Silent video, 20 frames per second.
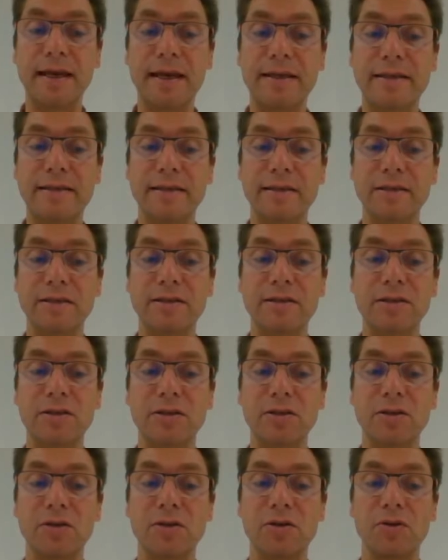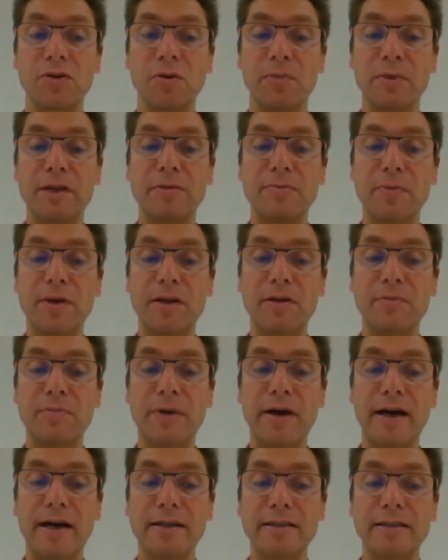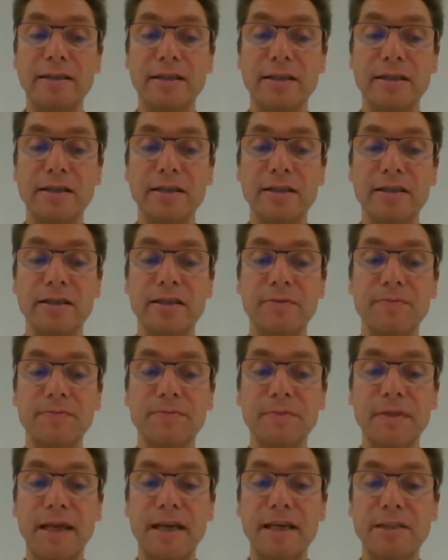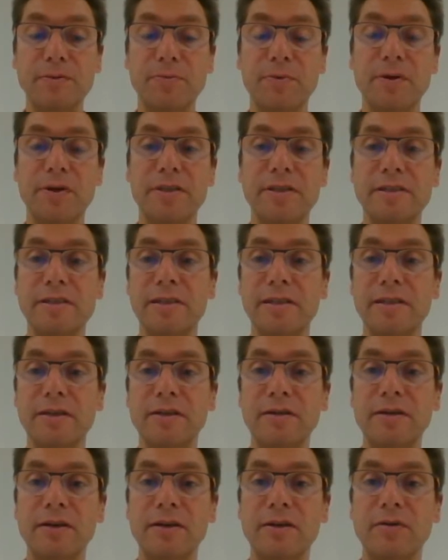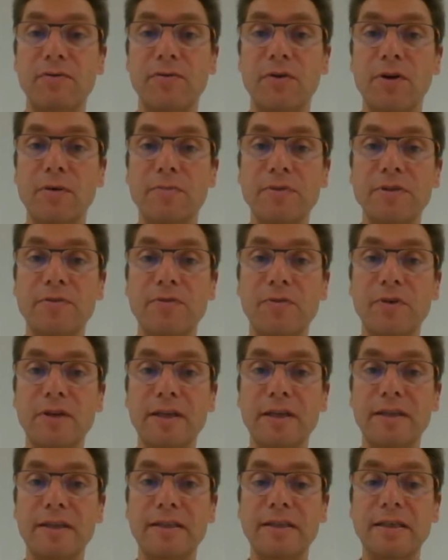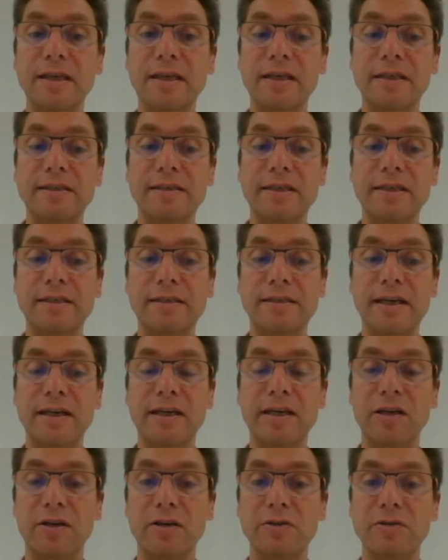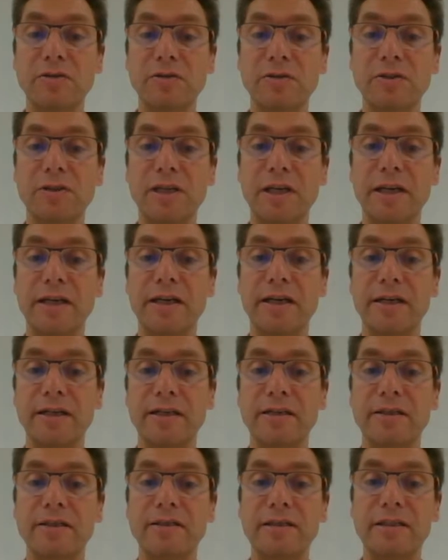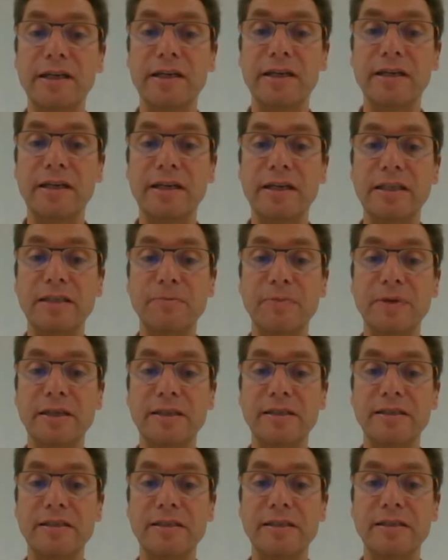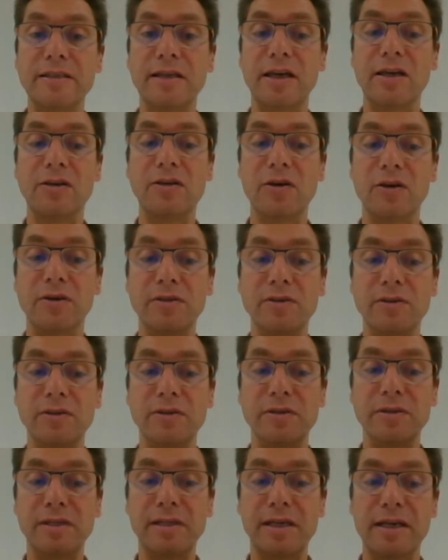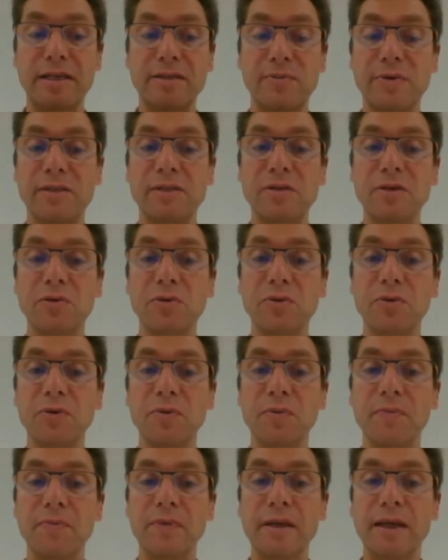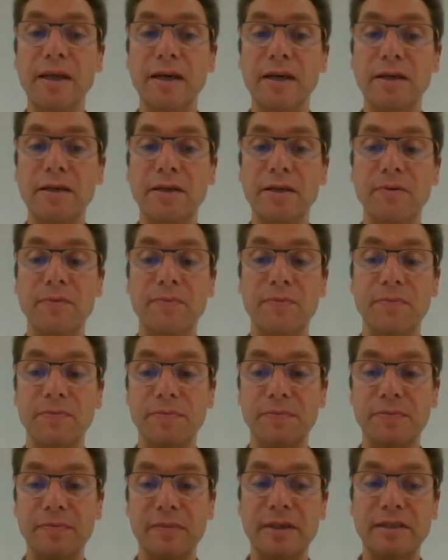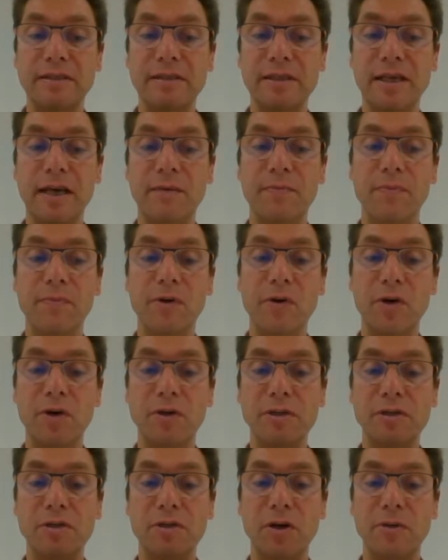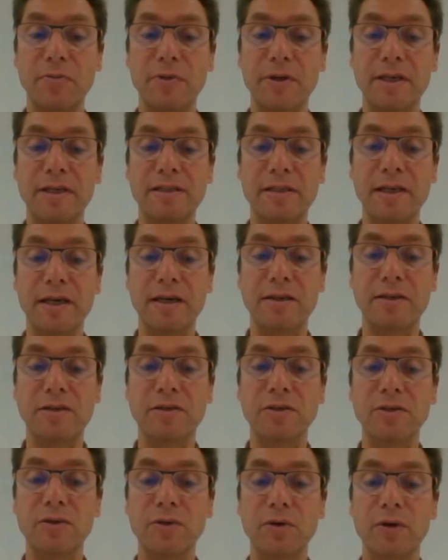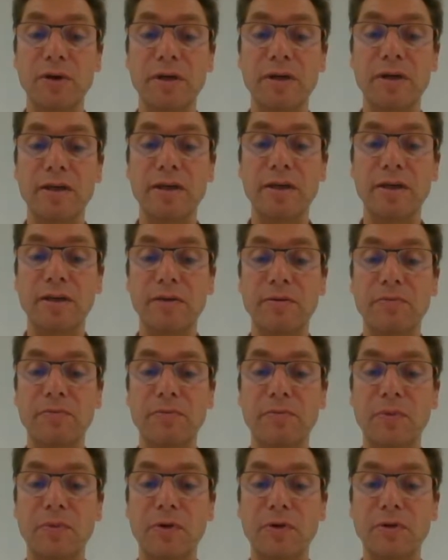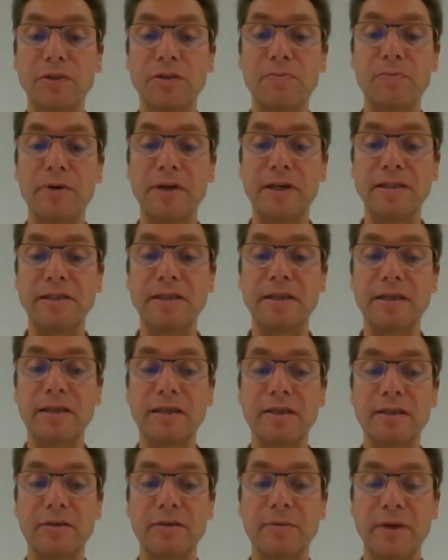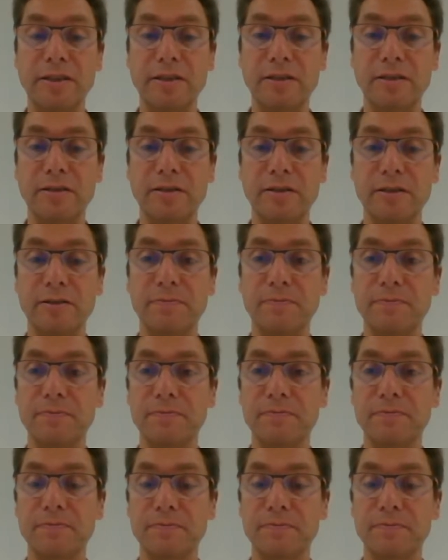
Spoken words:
get the commitment by other experts from the field that they can also share their experiences and also discuss with you some hot topics and your most pressing questions.